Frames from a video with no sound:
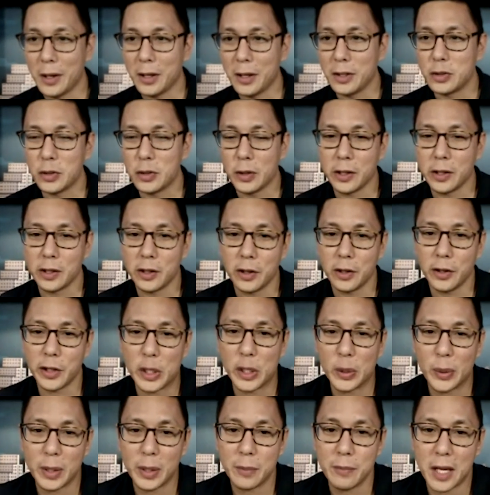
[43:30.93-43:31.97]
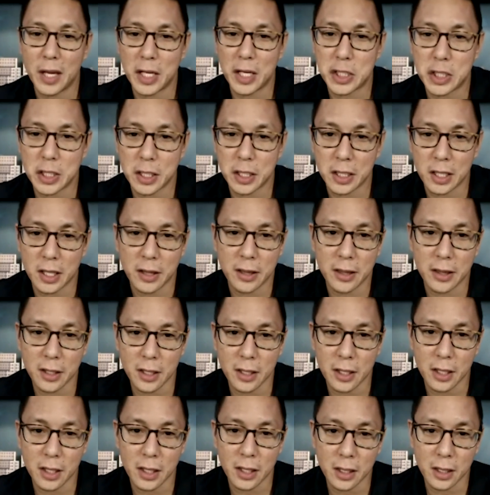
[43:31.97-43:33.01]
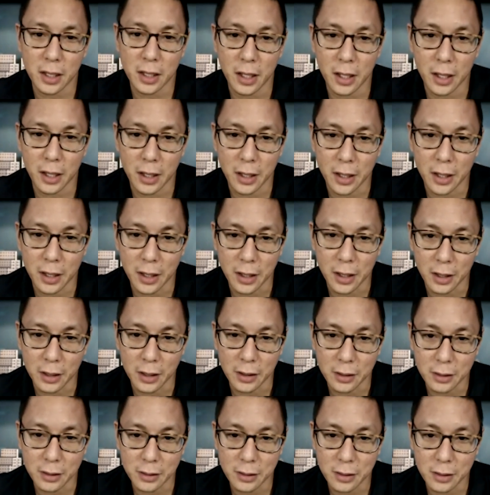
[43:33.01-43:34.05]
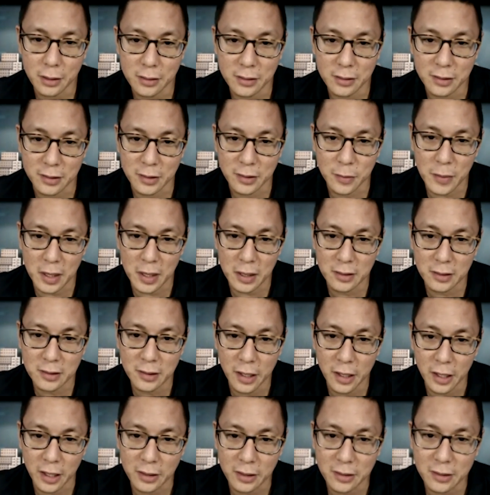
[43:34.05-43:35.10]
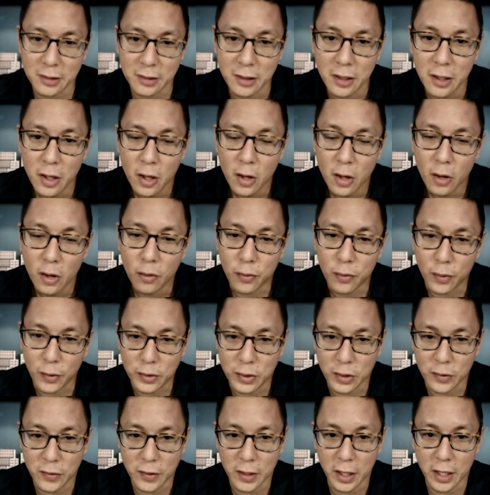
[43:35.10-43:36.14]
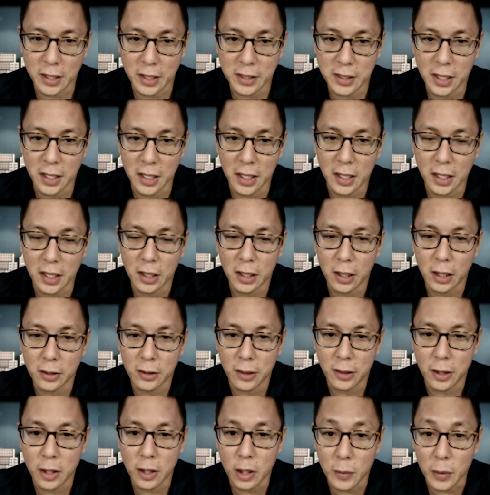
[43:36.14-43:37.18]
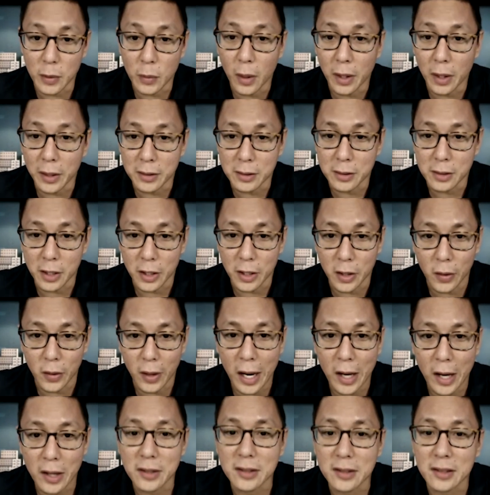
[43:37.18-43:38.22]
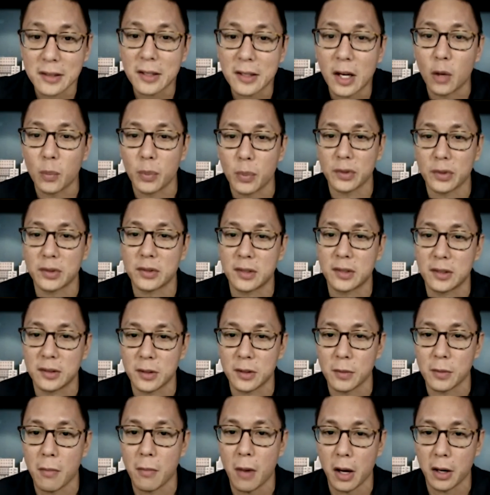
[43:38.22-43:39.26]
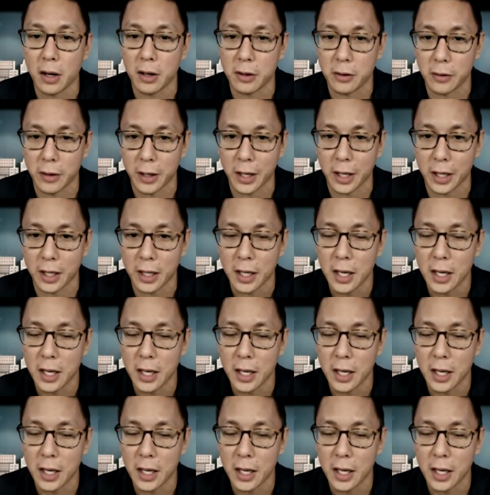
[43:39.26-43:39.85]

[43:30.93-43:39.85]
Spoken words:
Julian, earlier you had mentioned the system insights for Server 19. The human wanted to know, how does this help with system monitoring?